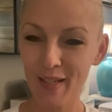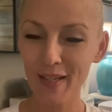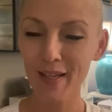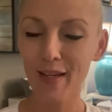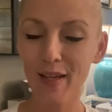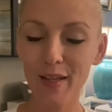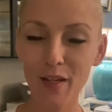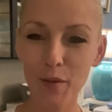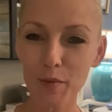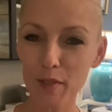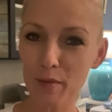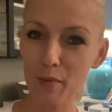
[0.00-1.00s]
It can help to
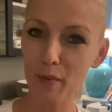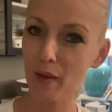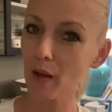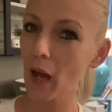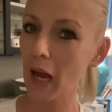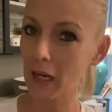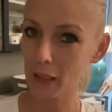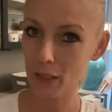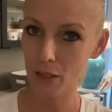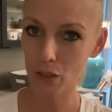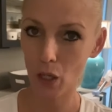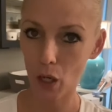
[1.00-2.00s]
smooth out acne
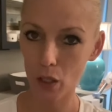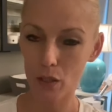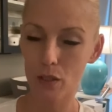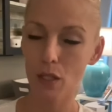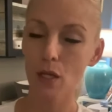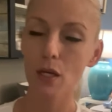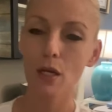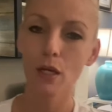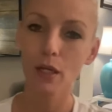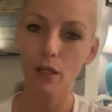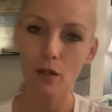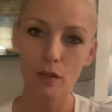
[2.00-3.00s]
scars. It
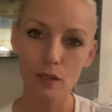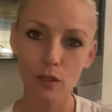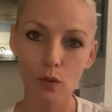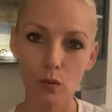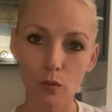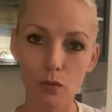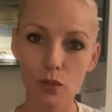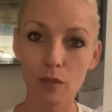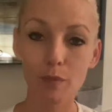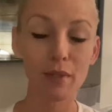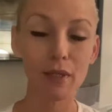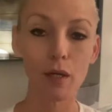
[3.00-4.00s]
can also just
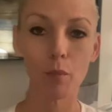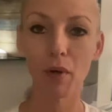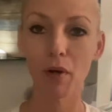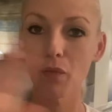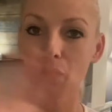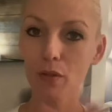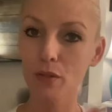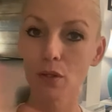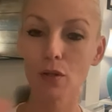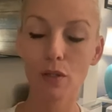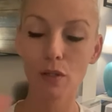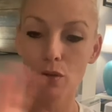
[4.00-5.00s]
be a buffer so you
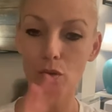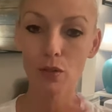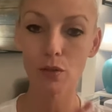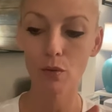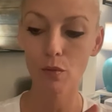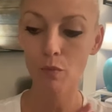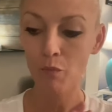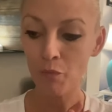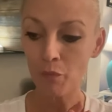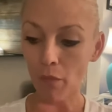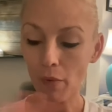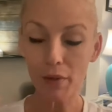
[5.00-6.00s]
can do
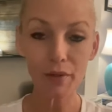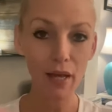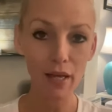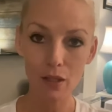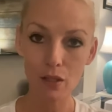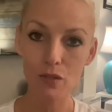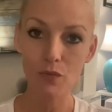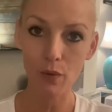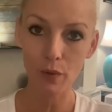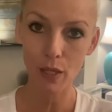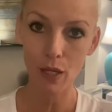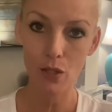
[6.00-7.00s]
a light
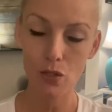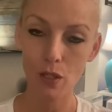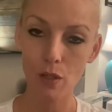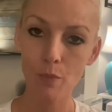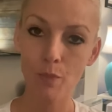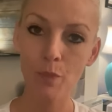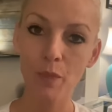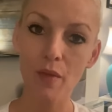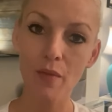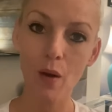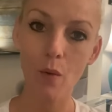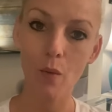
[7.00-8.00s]
exfoliation.
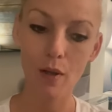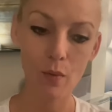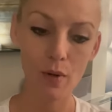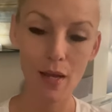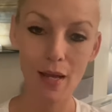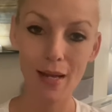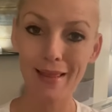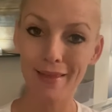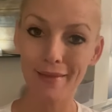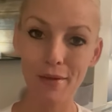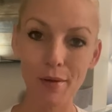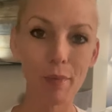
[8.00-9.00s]
That way when anything that
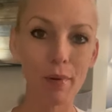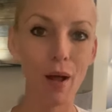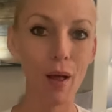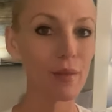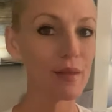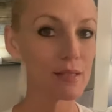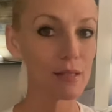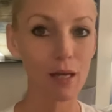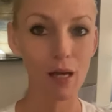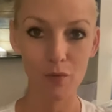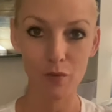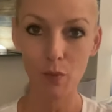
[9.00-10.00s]
you put on the skin
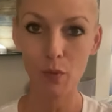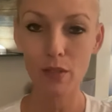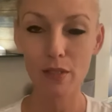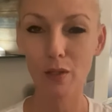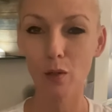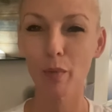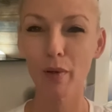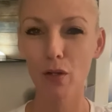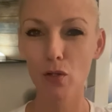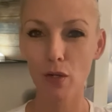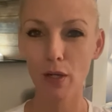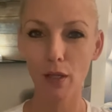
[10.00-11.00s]
afterwards, it'll
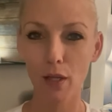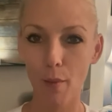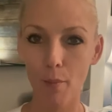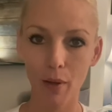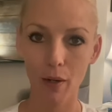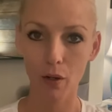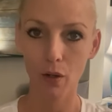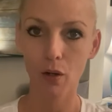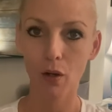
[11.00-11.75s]
penetrate a lot better.